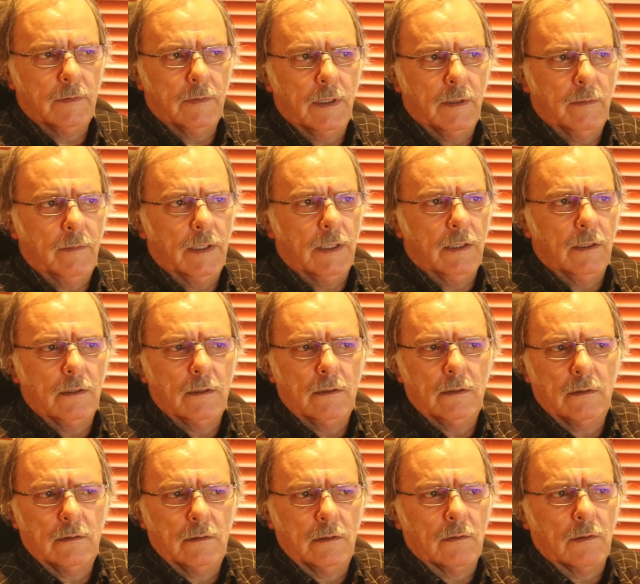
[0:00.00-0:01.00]
I mean,
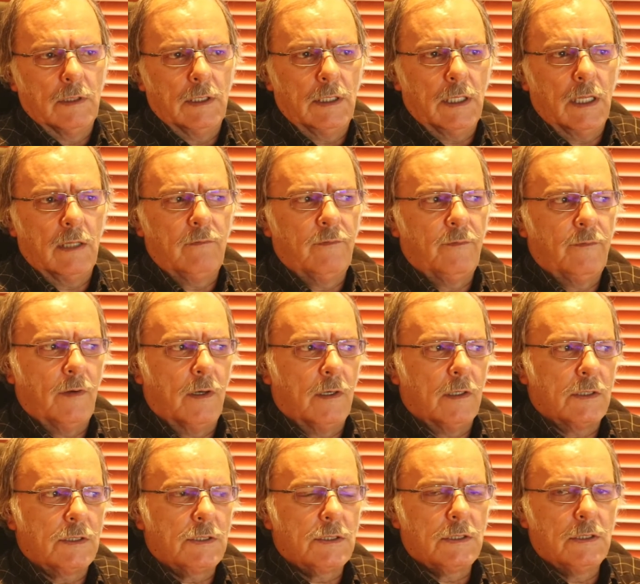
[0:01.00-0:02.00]
look at that
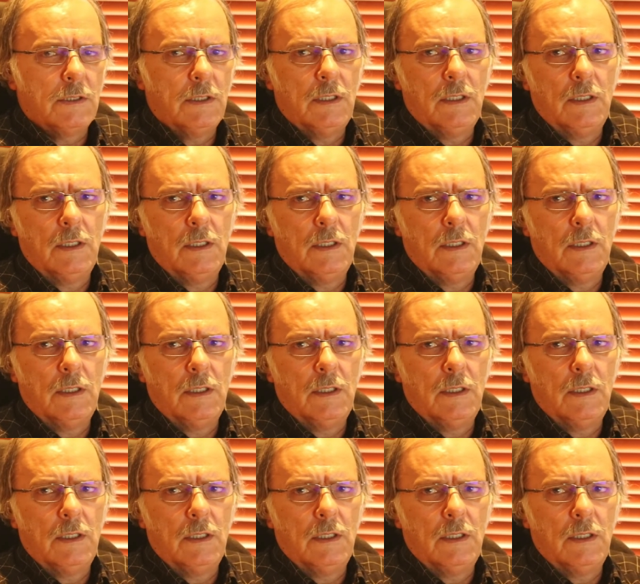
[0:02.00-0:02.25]
farce.